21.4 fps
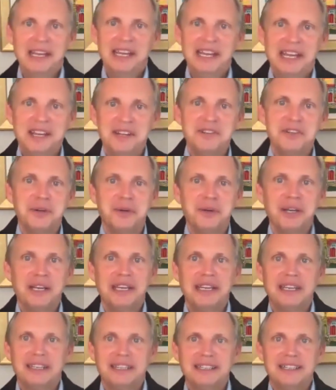
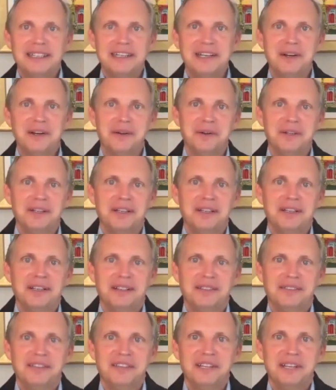enjoying, you know,
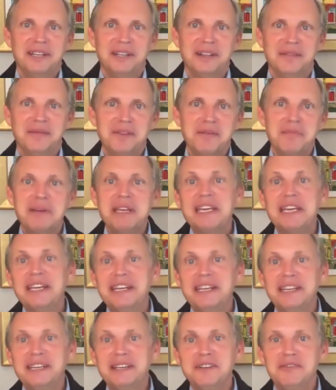the
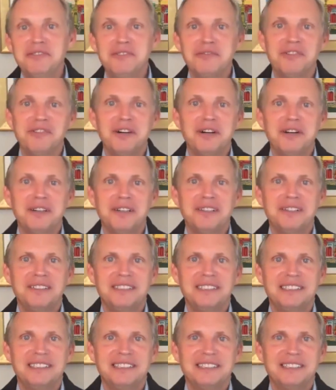beginning of
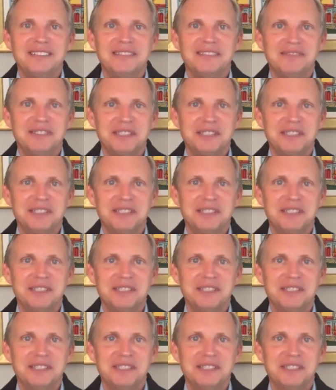fall.